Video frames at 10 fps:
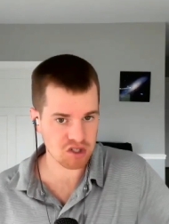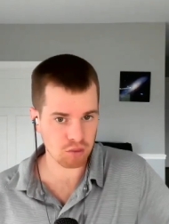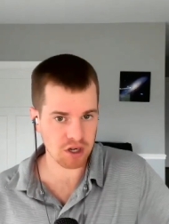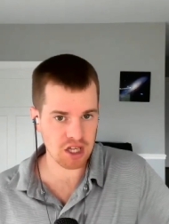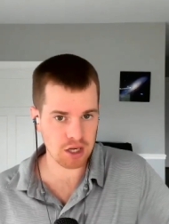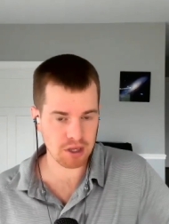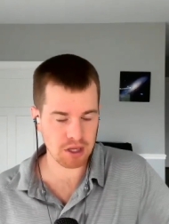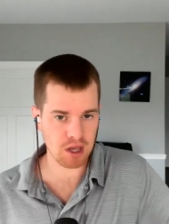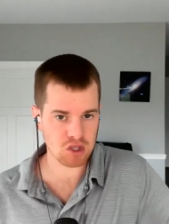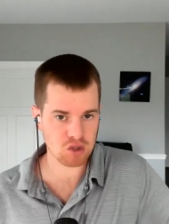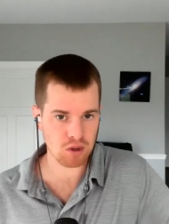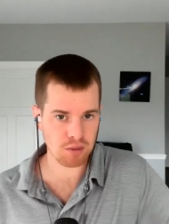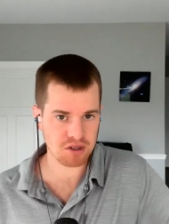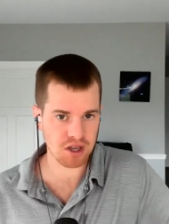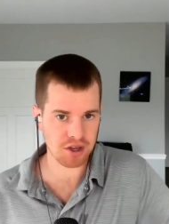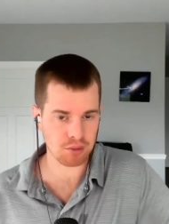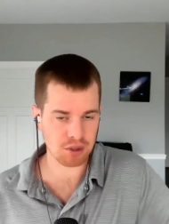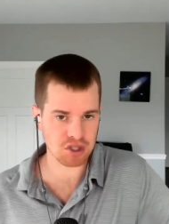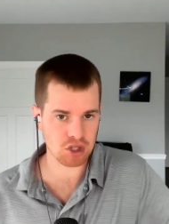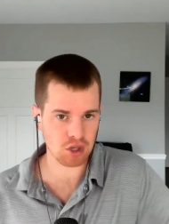You want to eat a big baked sweet potato,
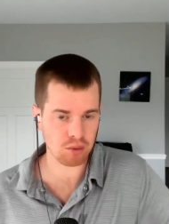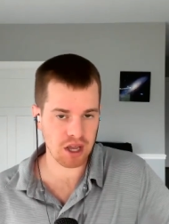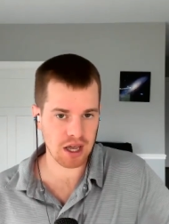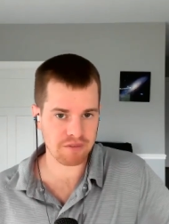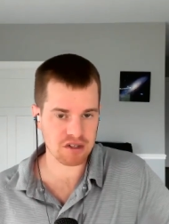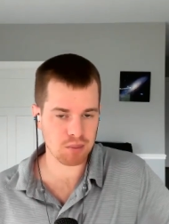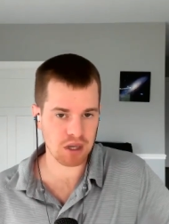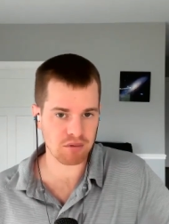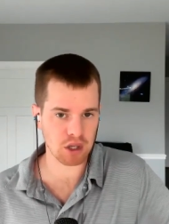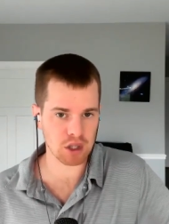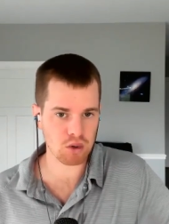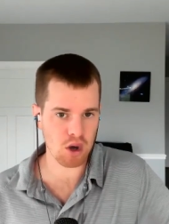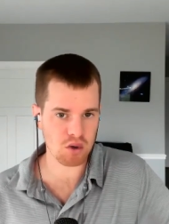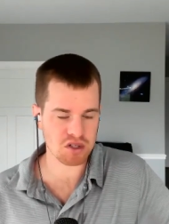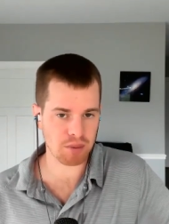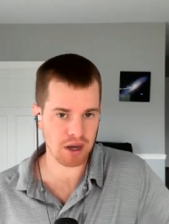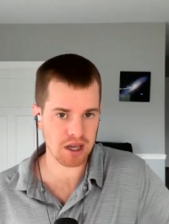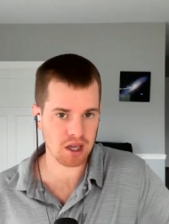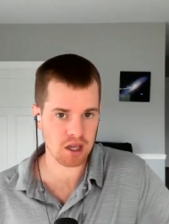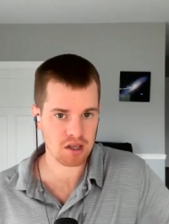but you don't want to have as big of a glucose
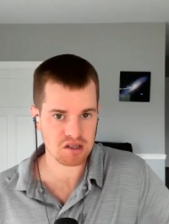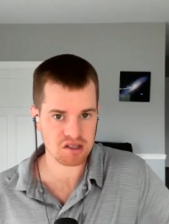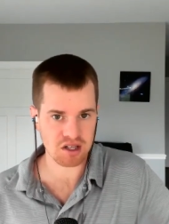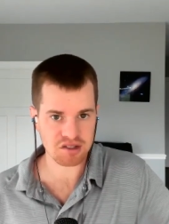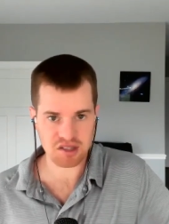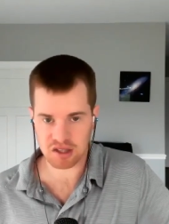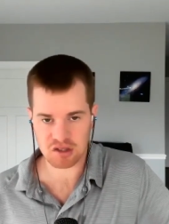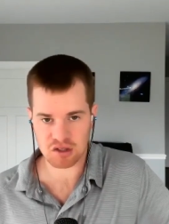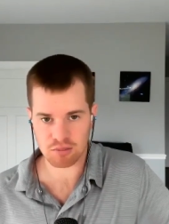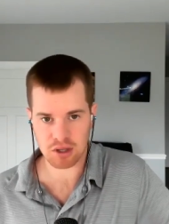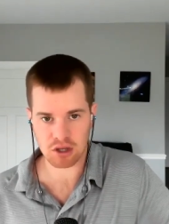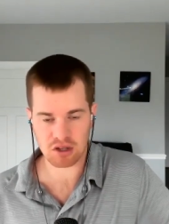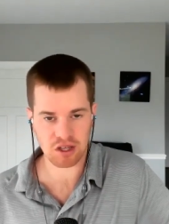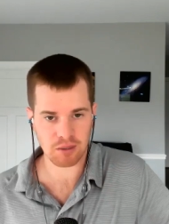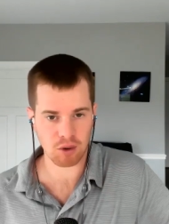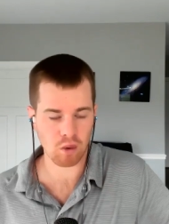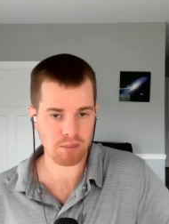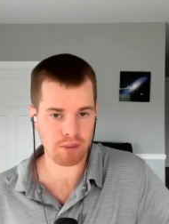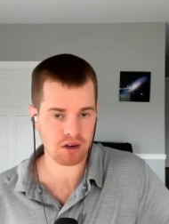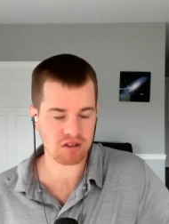spike. Sounds like this would be a good time to
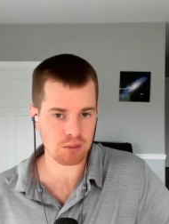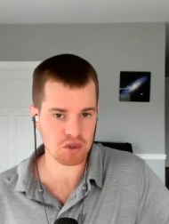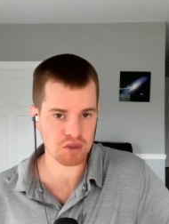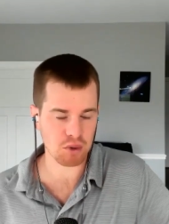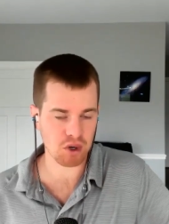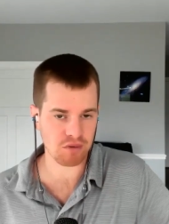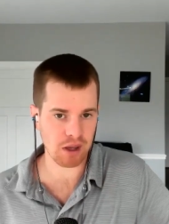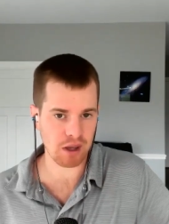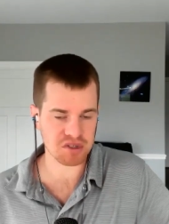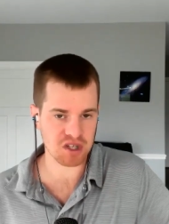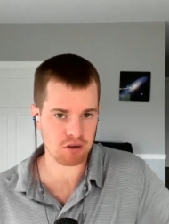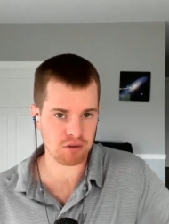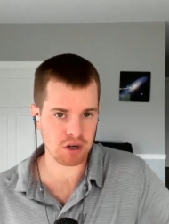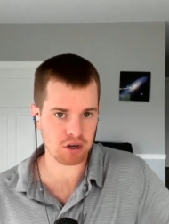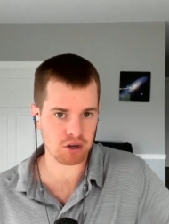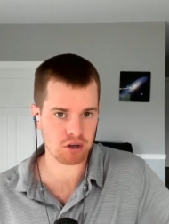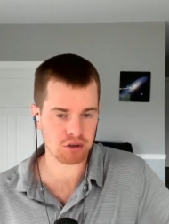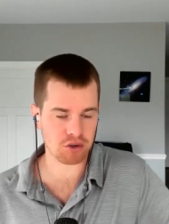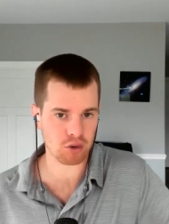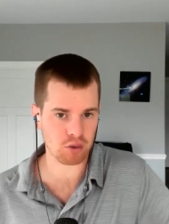whip out a tablespoon of apple cider
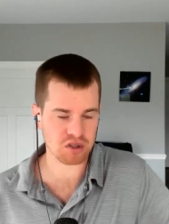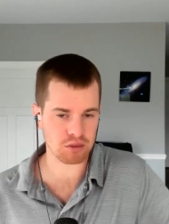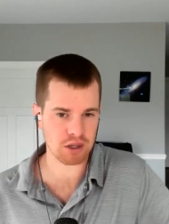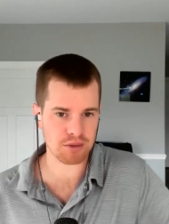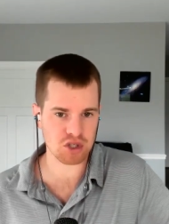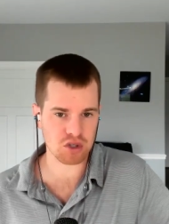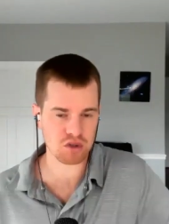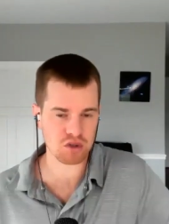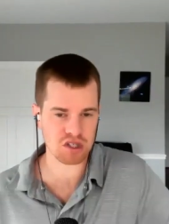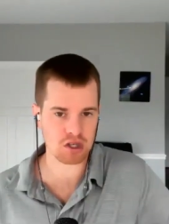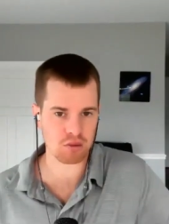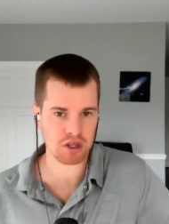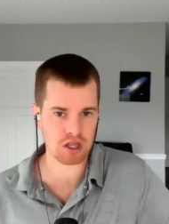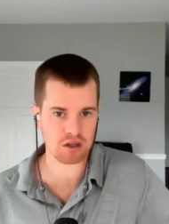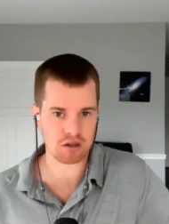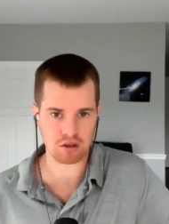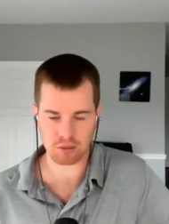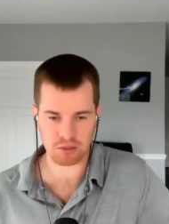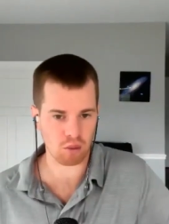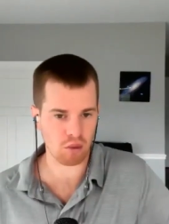vinegar, throw some lemon juice in there with it, a little
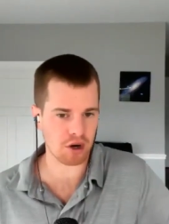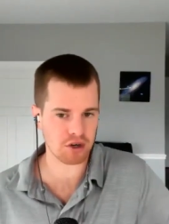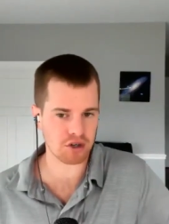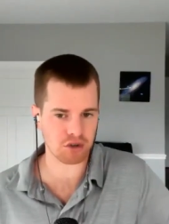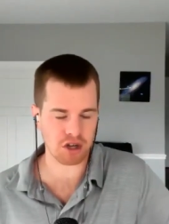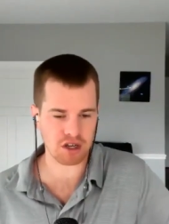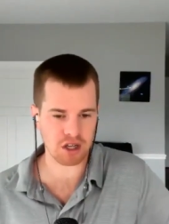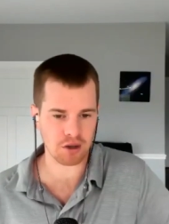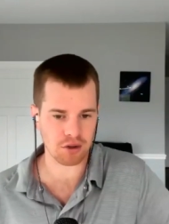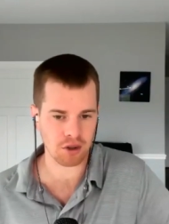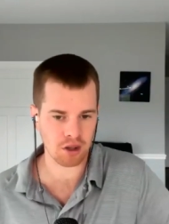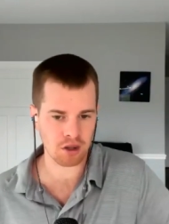bit of water, and drink it down.